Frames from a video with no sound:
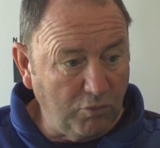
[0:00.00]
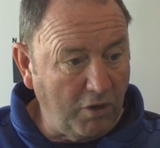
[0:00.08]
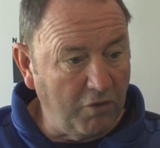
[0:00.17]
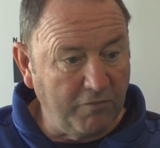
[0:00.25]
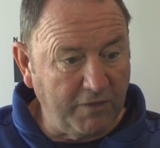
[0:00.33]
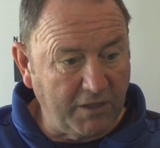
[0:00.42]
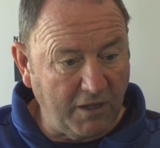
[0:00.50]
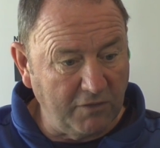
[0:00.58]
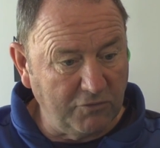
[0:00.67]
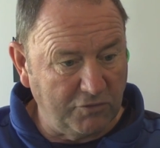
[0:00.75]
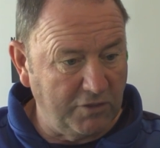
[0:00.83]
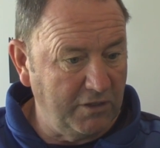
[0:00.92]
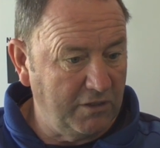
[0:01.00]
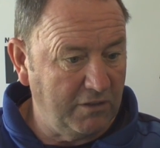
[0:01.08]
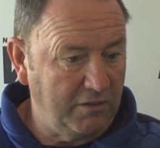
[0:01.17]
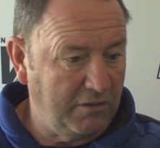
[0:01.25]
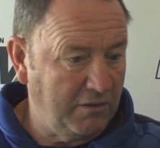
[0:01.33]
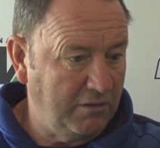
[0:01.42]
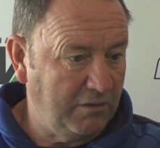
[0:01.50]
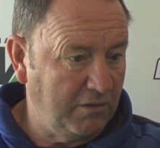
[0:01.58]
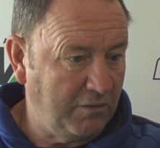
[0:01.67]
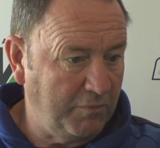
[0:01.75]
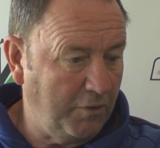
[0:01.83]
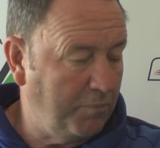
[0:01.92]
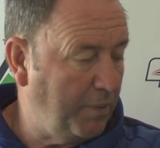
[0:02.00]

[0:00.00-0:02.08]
all over the country are